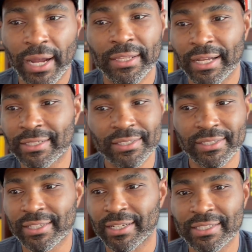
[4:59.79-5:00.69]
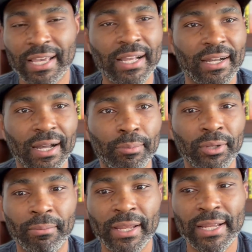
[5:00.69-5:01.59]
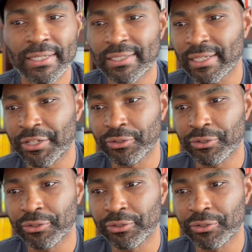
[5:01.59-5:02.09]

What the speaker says: Like this is gonna take a couple of minutes and you'll see